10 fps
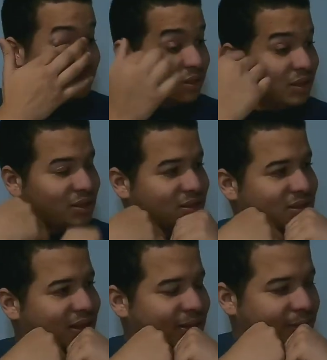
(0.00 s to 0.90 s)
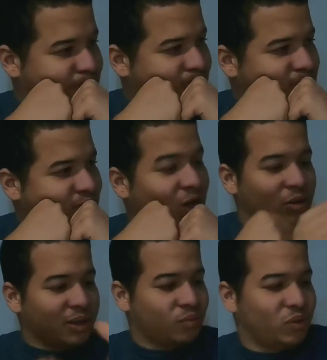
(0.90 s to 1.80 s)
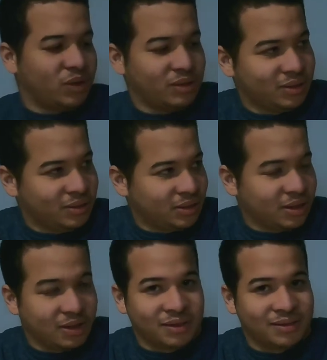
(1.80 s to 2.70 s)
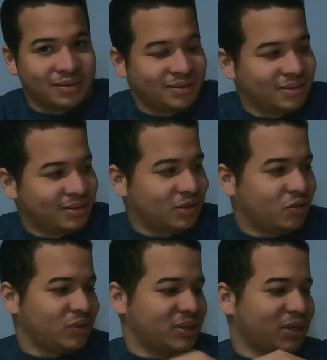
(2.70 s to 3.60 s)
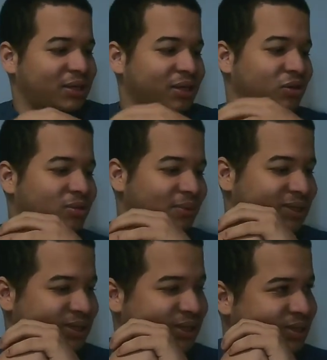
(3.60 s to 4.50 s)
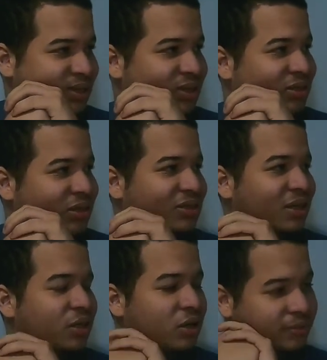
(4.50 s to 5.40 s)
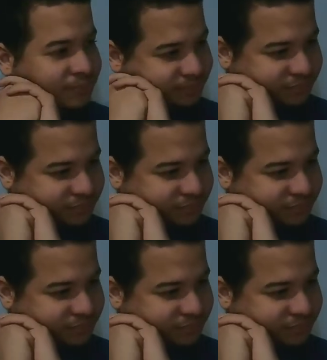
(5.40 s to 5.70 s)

let's see. Oh, it's not restarting automatically. So let's turn it on.